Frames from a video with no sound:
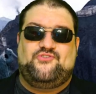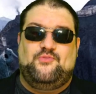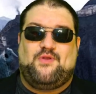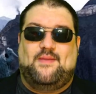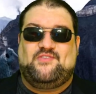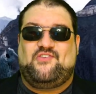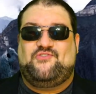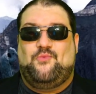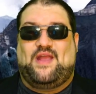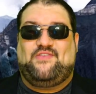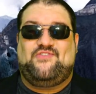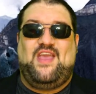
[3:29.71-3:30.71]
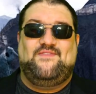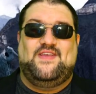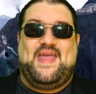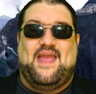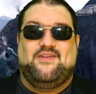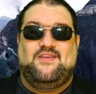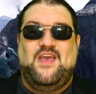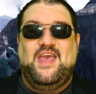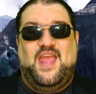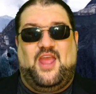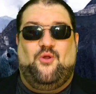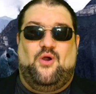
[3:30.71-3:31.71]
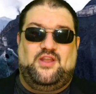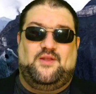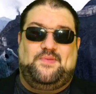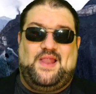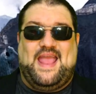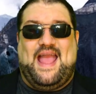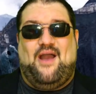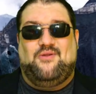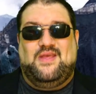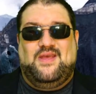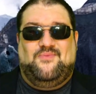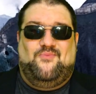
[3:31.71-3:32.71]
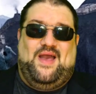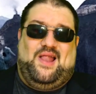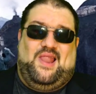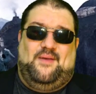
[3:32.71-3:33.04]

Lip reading: supremacist white savior narrative in order to play out, well,